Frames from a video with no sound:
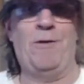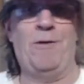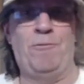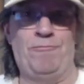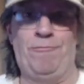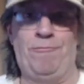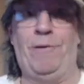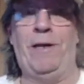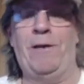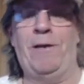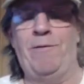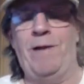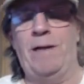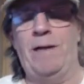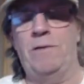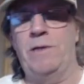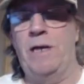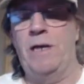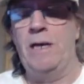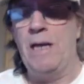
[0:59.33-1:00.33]
running
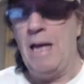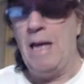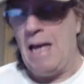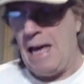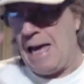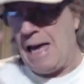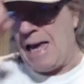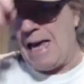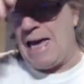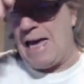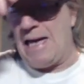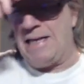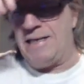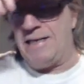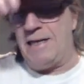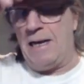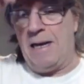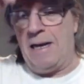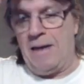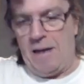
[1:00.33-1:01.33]
around, and
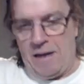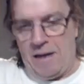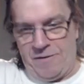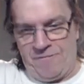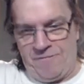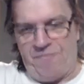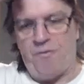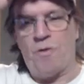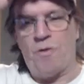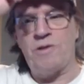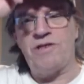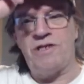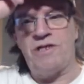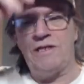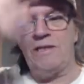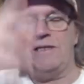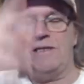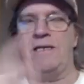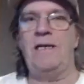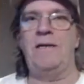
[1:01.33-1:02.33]

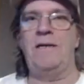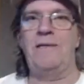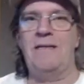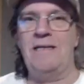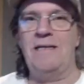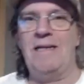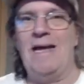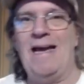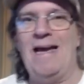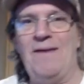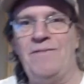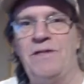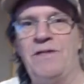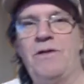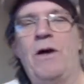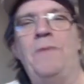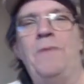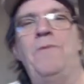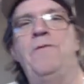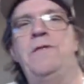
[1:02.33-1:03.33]
unfortunately, didn't have the
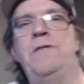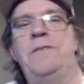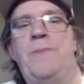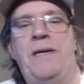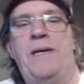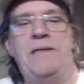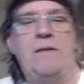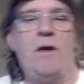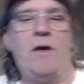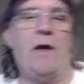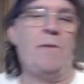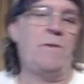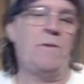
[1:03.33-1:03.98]
time to really spend time with